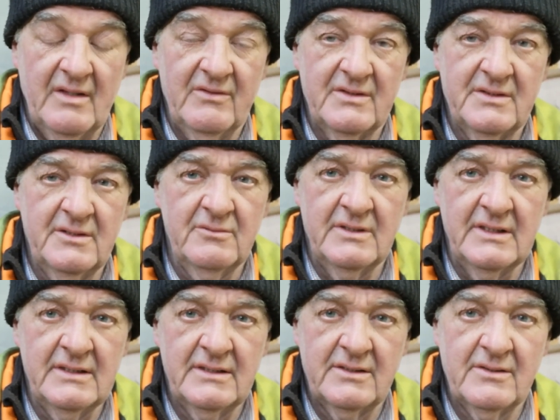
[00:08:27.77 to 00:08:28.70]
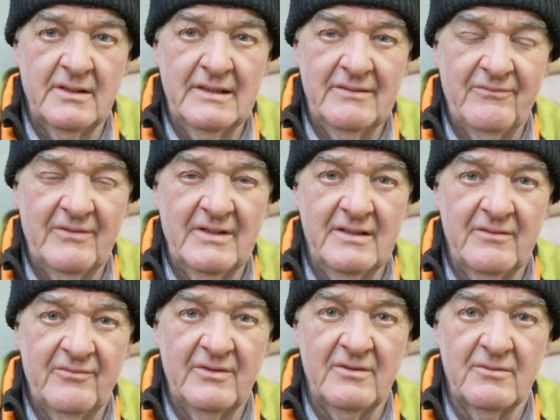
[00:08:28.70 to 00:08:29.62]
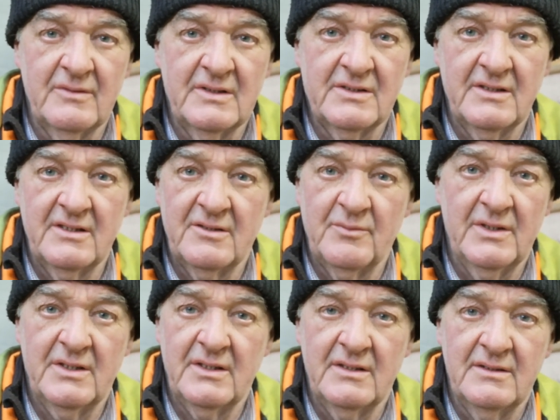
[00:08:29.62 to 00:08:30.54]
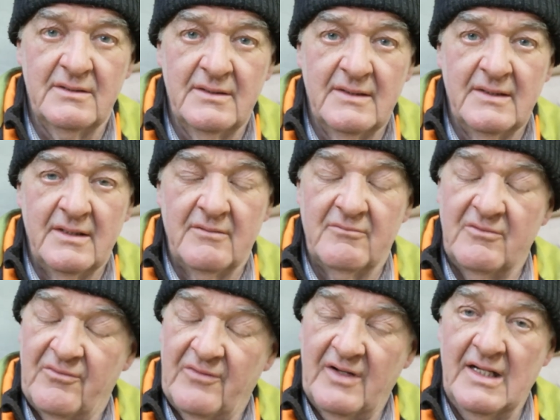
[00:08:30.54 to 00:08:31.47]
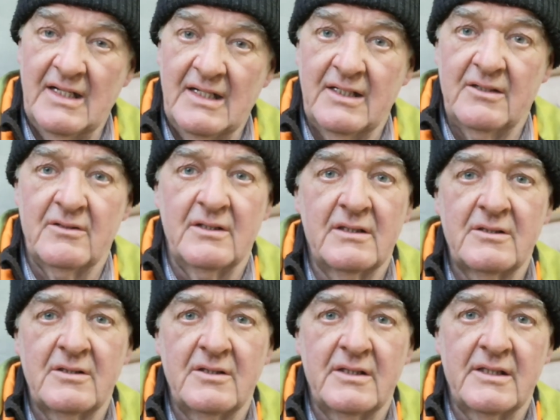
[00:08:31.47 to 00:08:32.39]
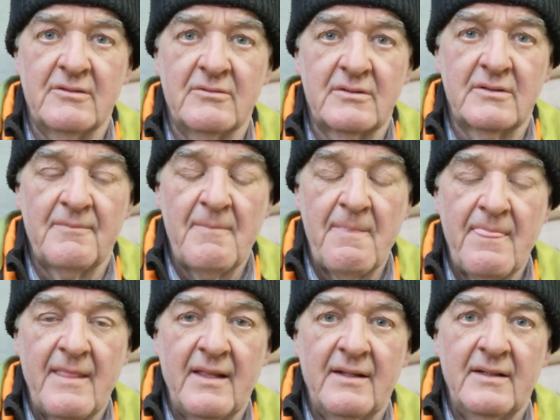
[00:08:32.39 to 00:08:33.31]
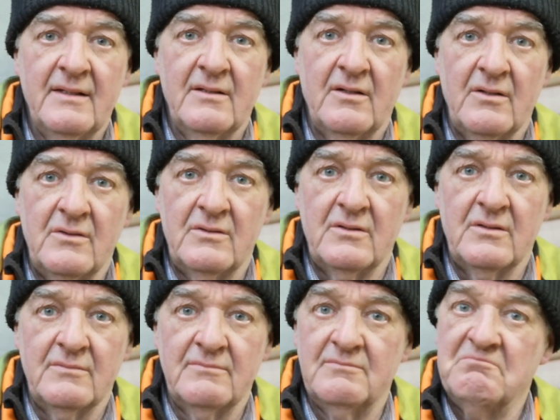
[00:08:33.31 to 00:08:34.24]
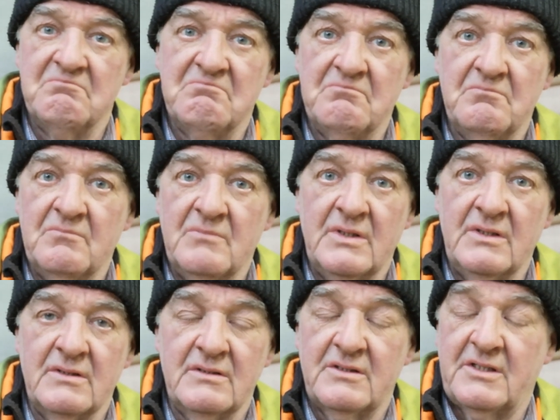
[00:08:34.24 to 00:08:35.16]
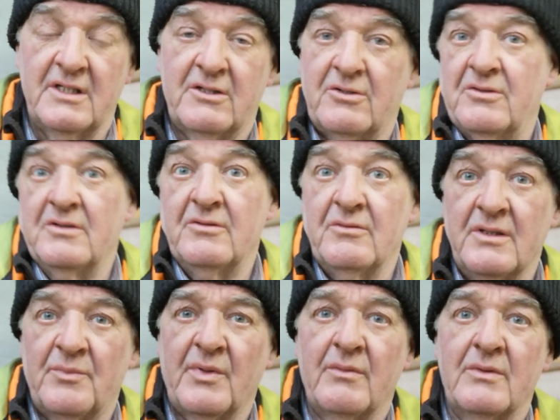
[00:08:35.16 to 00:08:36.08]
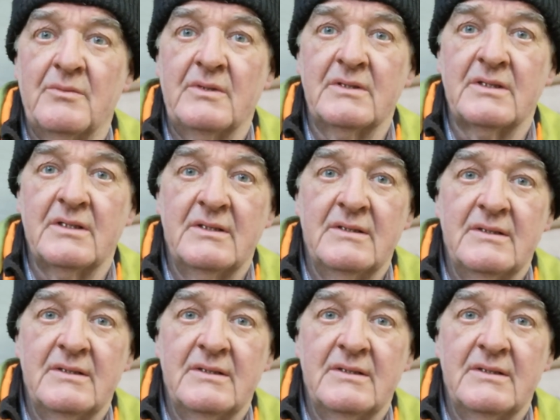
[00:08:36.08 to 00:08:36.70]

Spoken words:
I had 2 days trying to find a fault with the transmission. We finally got it sorted out, although we still don't know what the problem was.